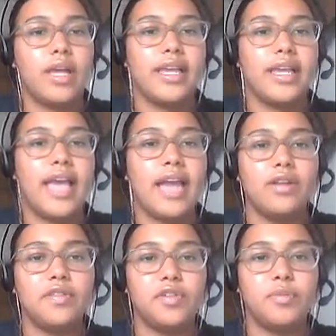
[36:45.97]

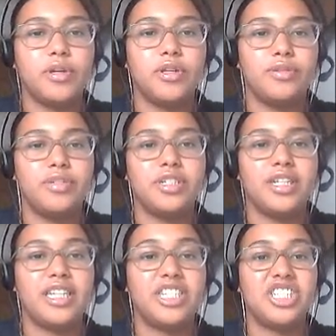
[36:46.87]
Again, super
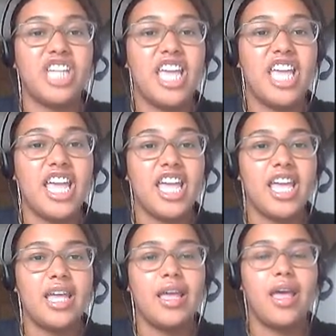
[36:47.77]

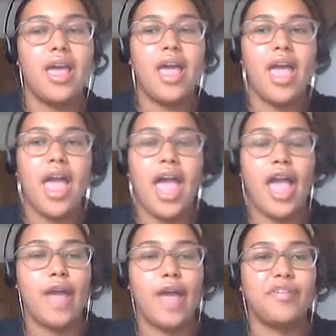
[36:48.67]
cliche.
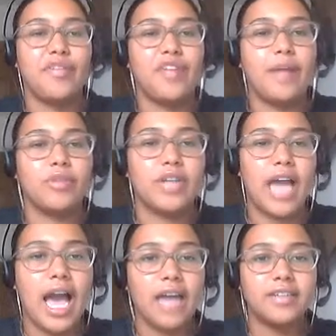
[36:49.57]
So I'm going to
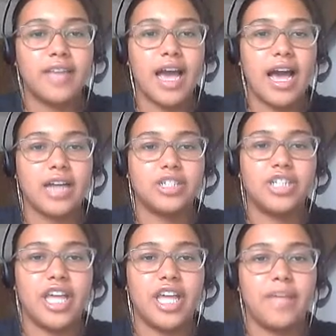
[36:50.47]
add the heart
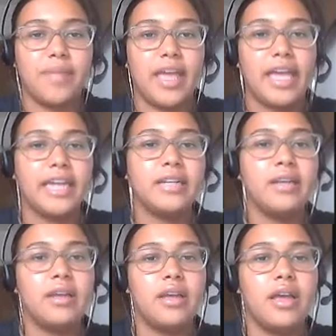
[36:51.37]
shape
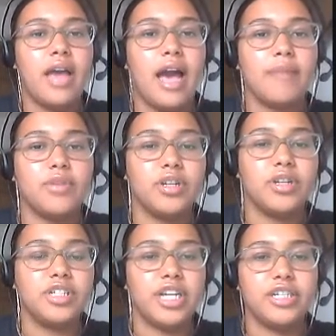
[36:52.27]
in. I'm
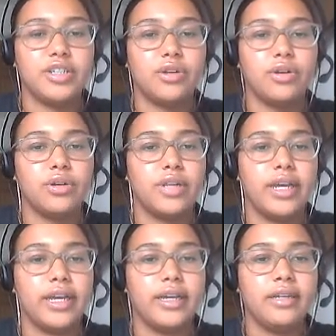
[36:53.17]
going to change the
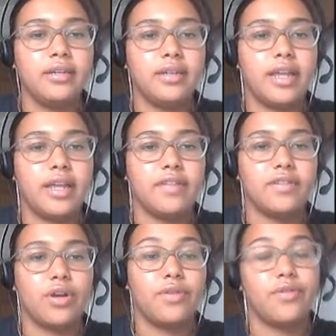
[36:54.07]
color. Let's
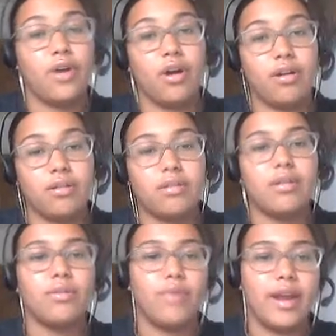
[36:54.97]
go for
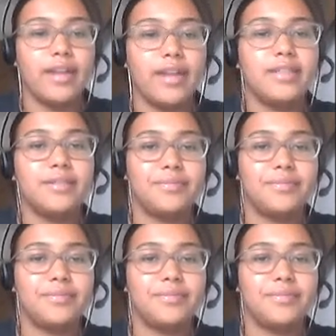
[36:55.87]
red.